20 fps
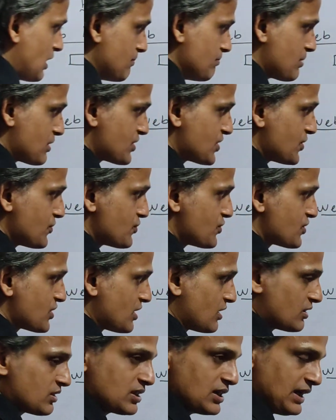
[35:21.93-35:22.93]
compressive
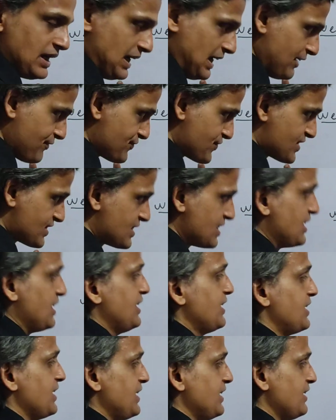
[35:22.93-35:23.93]
strength
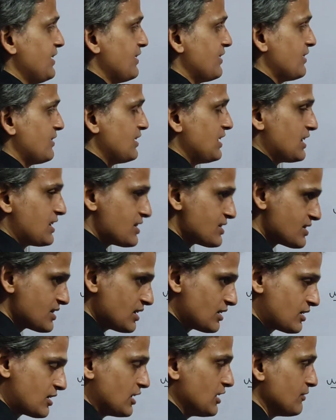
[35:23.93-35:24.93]
FCD, that is
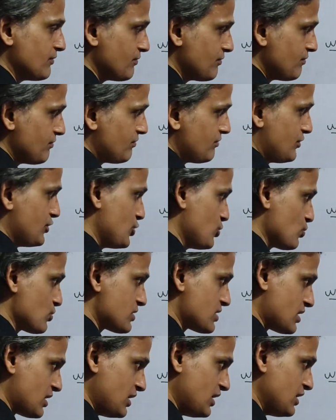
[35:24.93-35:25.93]
the term
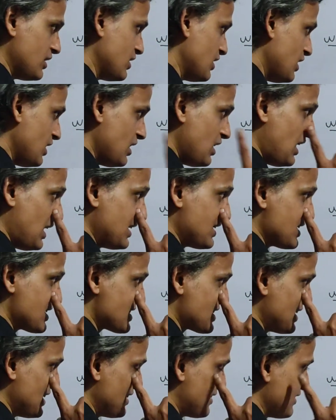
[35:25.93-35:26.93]
used in
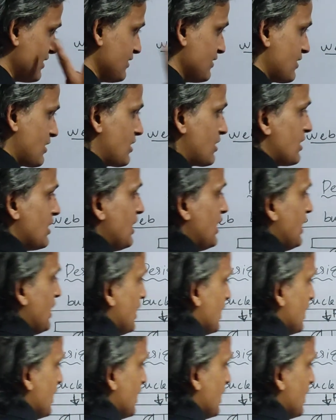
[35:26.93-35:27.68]
IS 800,